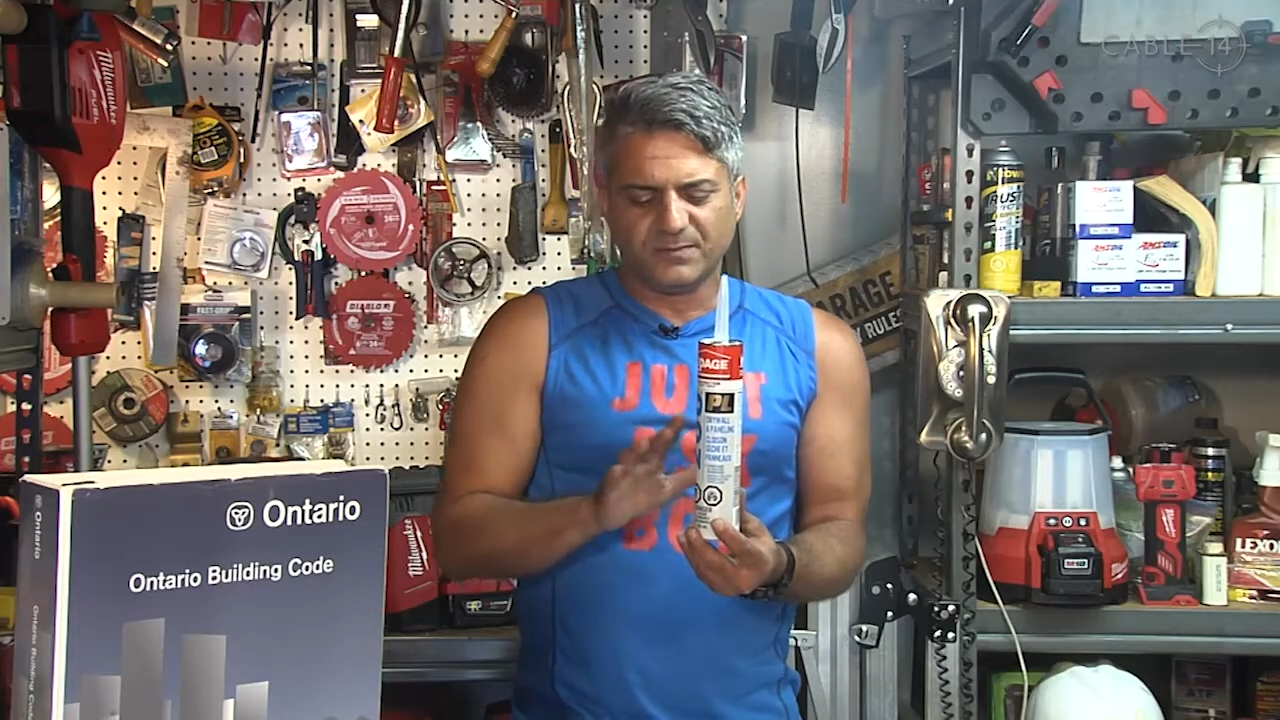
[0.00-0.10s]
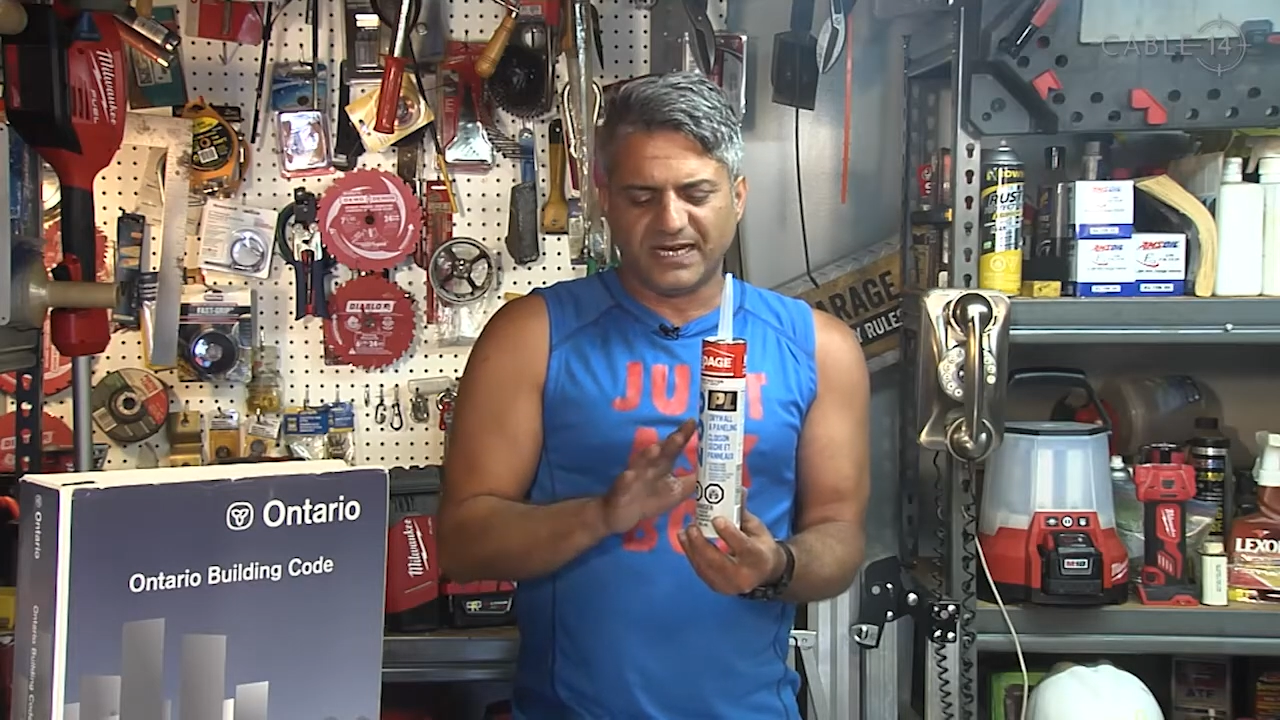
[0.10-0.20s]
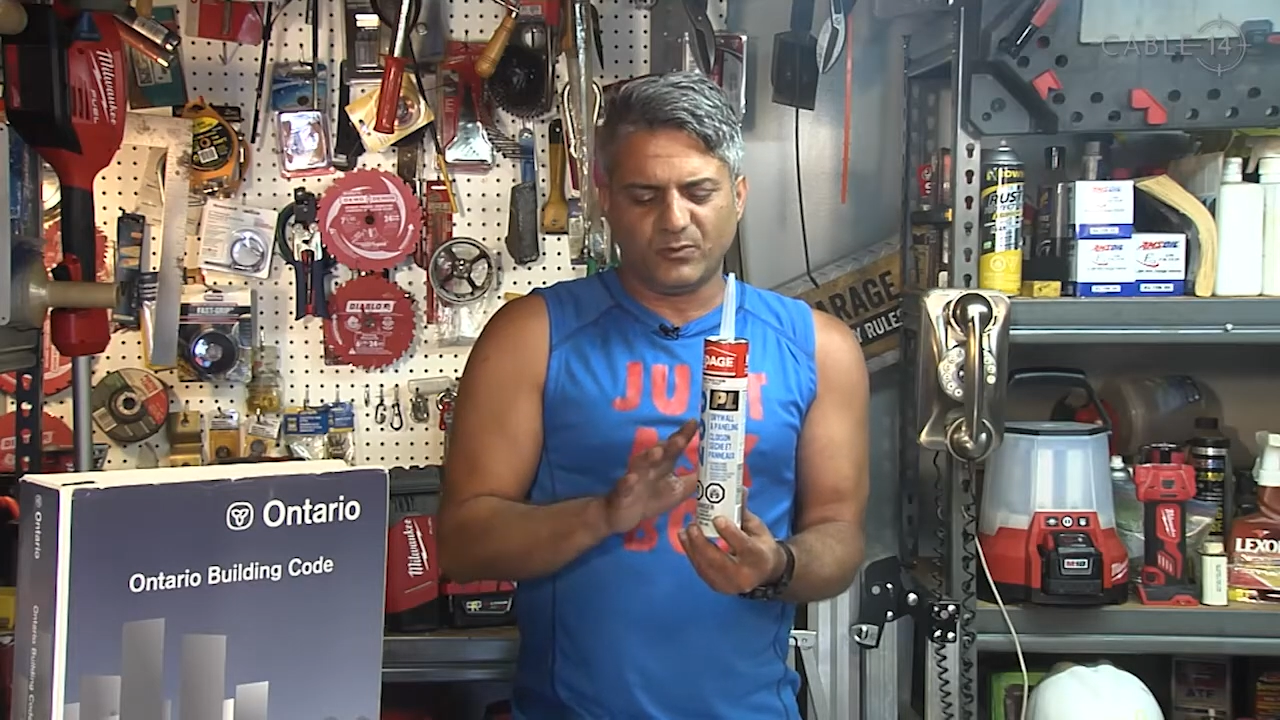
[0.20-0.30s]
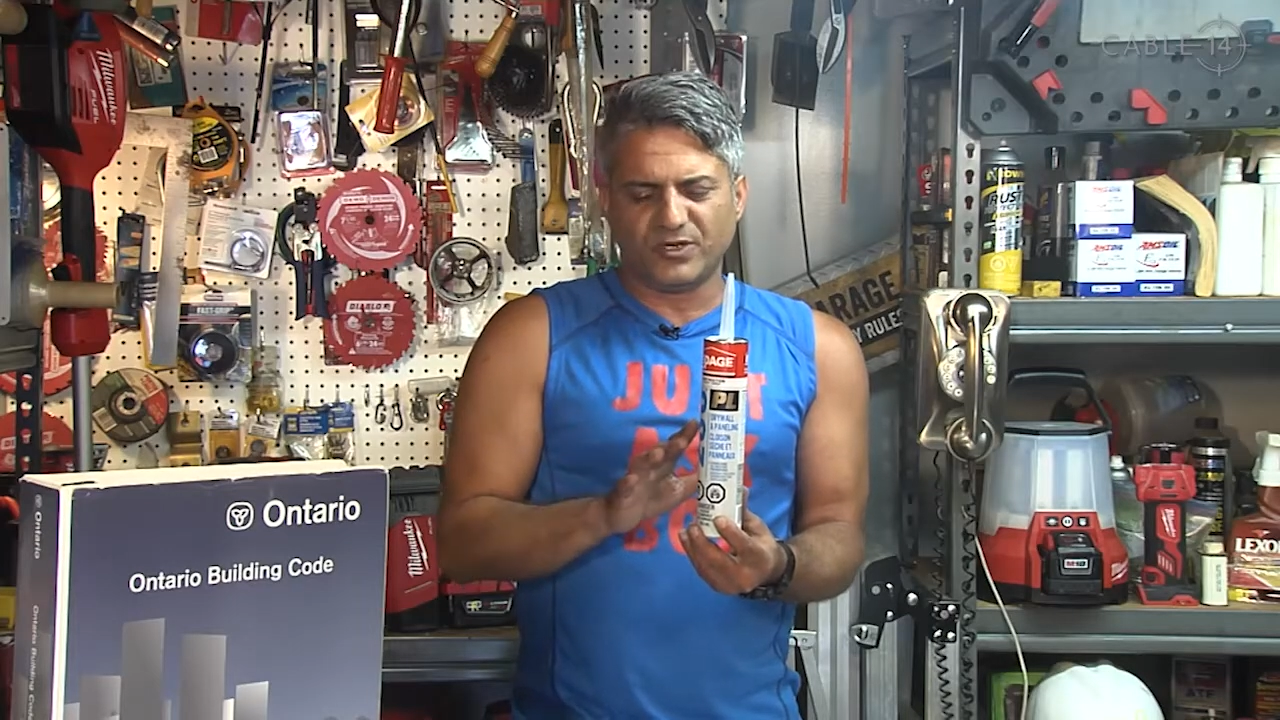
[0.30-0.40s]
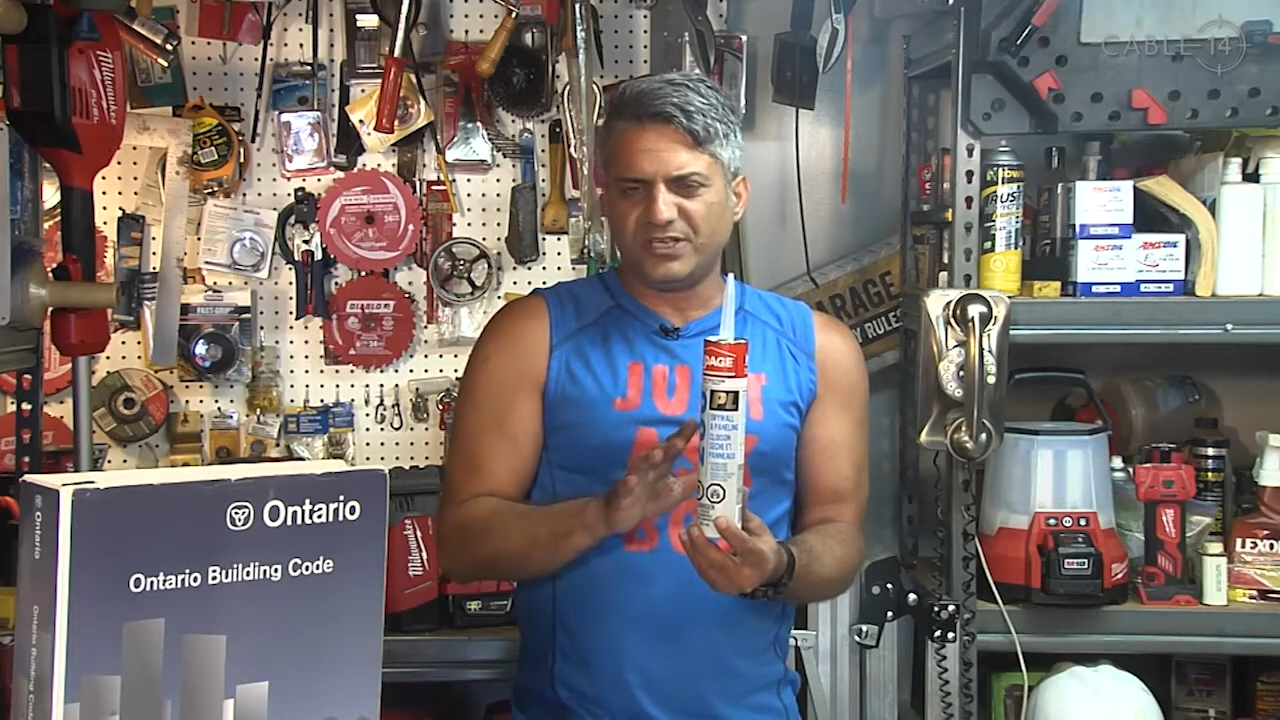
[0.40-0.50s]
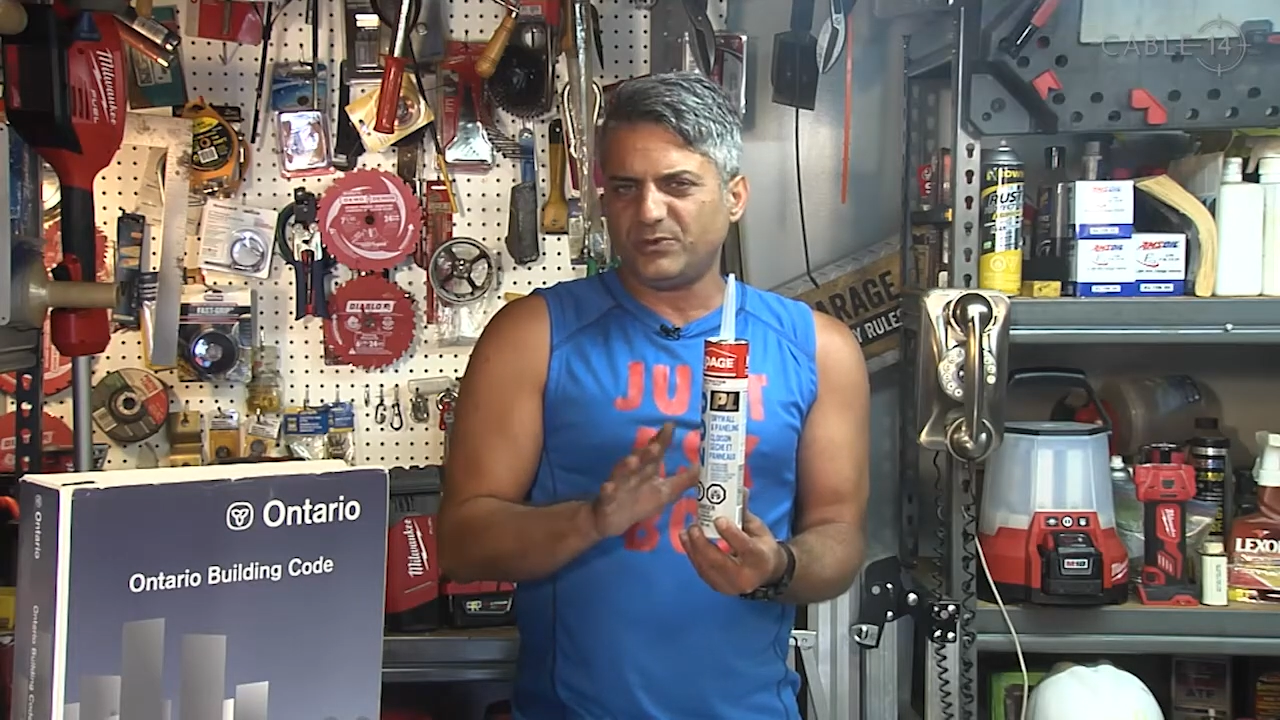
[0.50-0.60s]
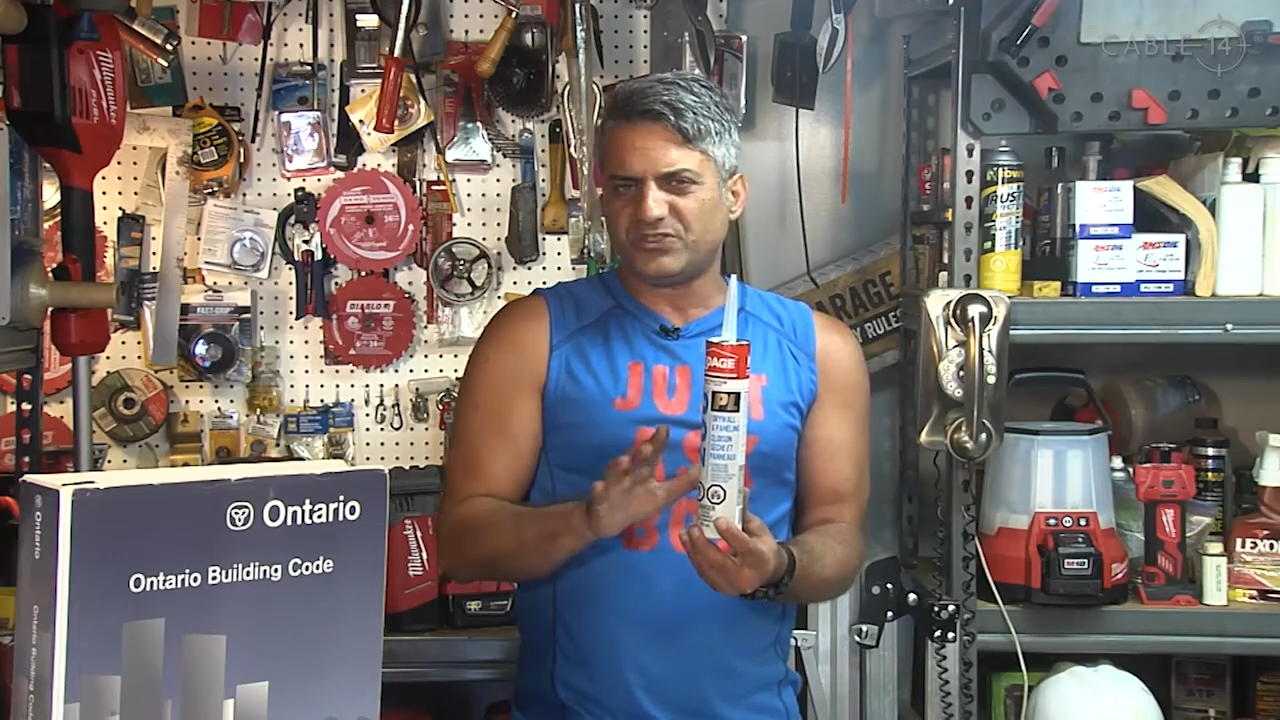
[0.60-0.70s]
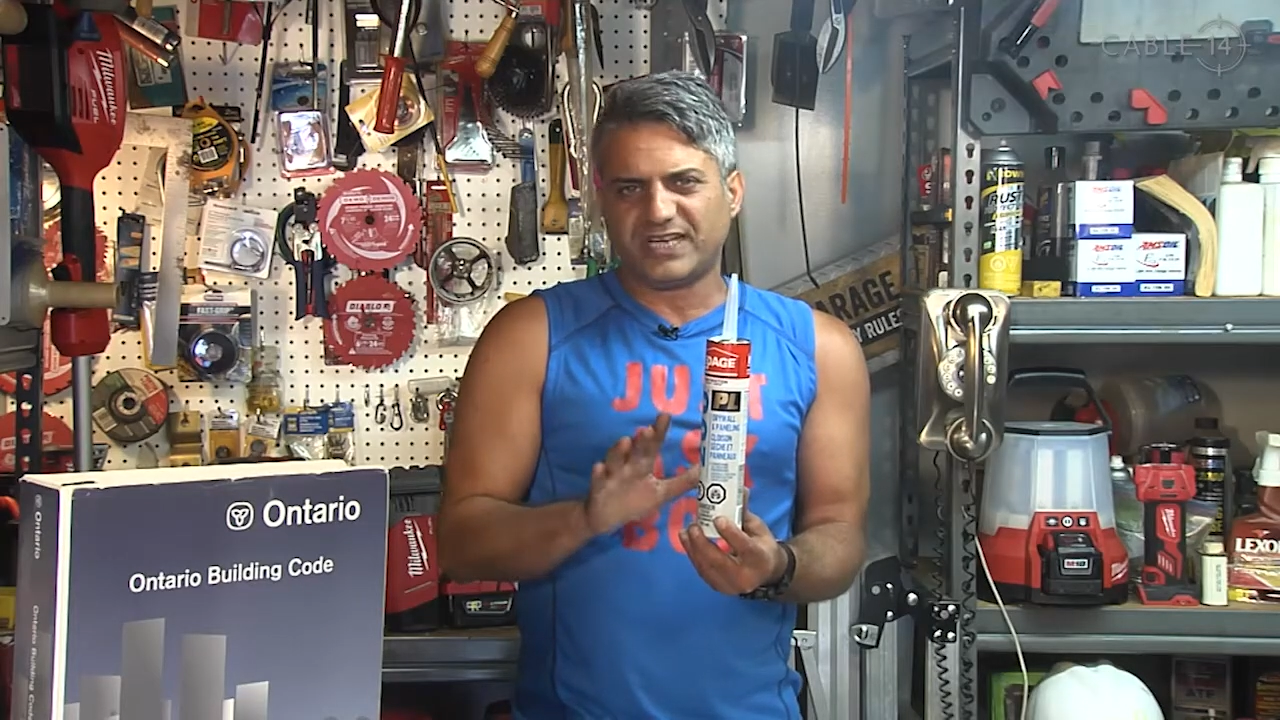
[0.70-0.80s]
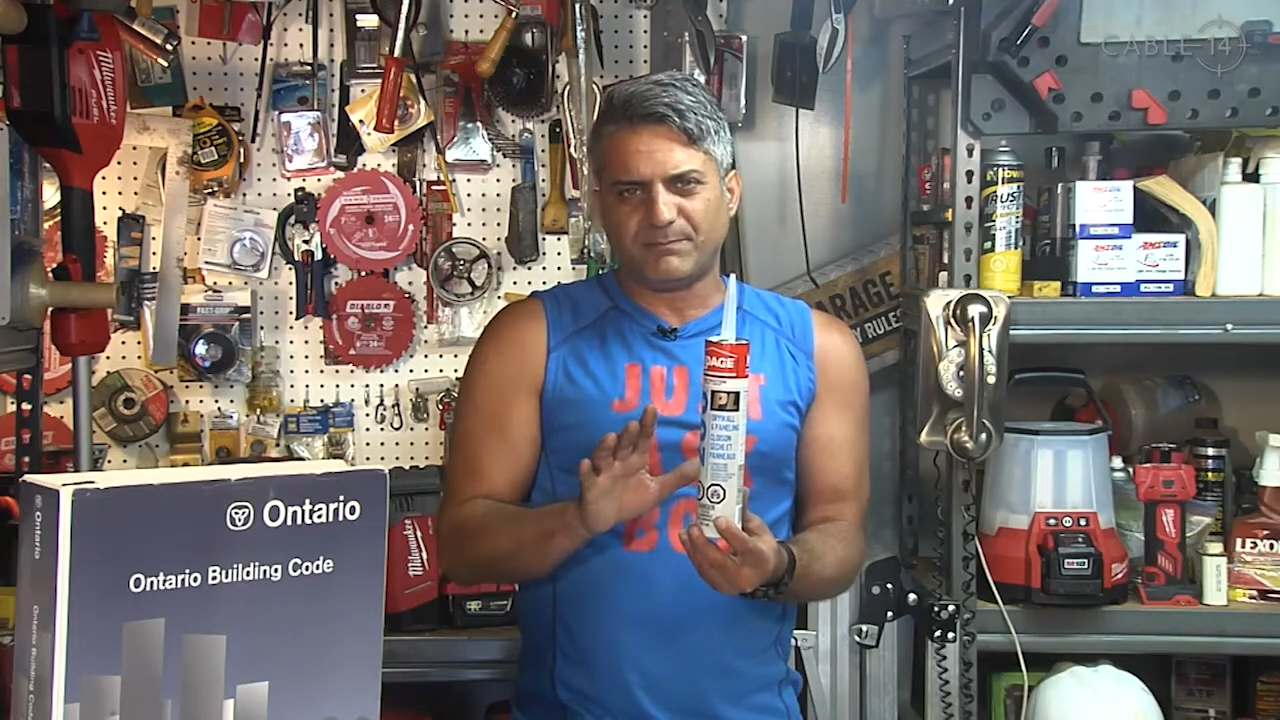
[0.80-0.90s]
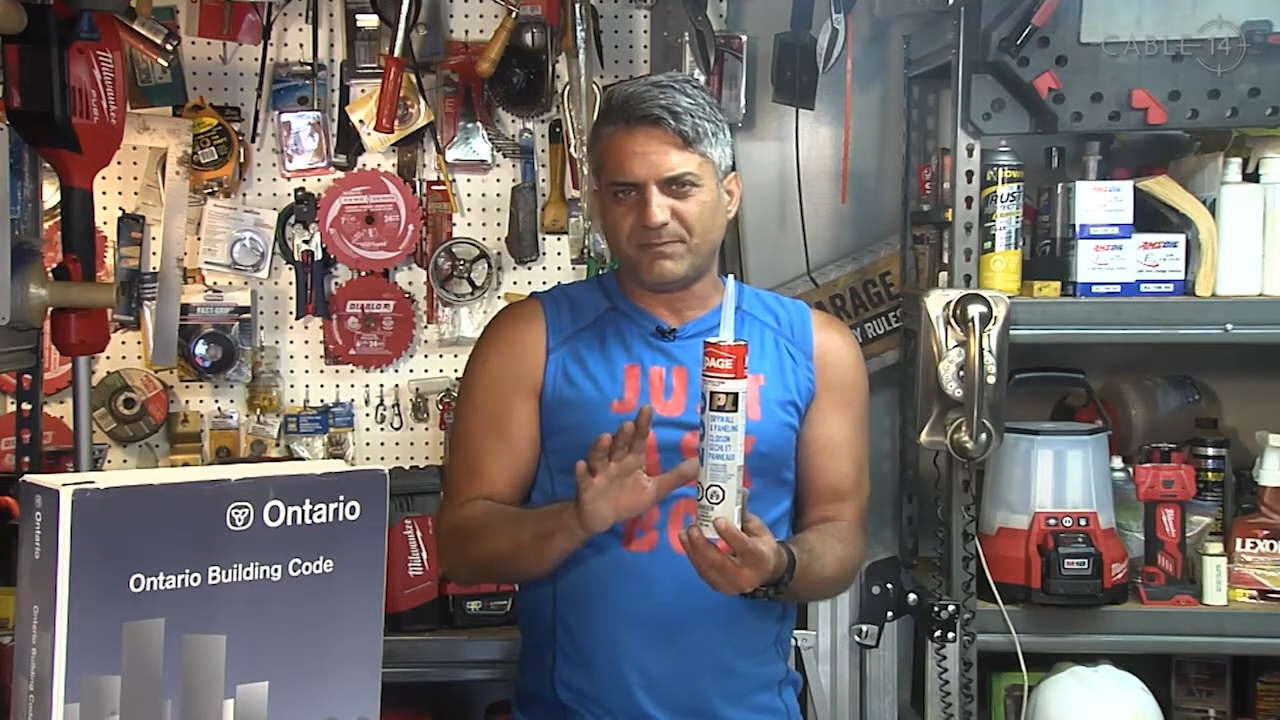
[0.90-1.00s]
but I wouldn't use it